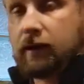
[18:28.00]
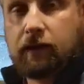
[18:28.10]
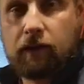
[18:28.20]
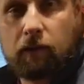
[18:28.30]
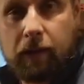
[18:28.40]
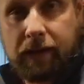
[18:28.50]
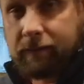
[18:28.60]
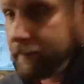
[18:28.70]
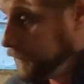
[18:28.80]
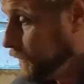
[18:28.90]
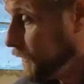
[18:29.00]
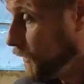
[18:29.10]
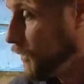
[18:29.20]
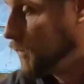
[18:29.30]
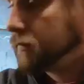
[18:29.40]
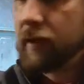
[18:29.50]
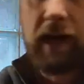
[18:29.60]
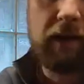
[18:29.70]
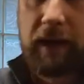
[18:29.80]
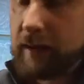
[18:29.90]
Either way, you could
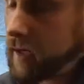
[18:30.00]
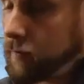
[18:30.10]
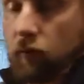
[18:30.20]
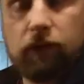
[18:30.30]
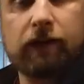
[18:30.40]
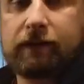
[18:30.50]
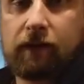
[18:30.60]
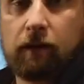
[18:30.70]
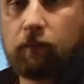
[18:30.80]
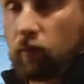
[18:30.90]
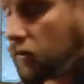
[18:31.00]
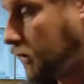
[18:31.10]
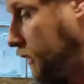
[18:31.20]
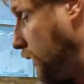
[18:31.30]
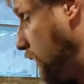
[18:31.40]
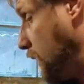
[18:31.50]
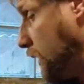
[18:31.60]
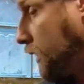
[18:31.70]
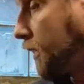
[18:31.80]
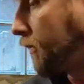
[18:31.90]
carry a couple of these on board,
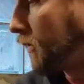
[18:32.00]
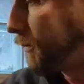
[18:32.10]
a couple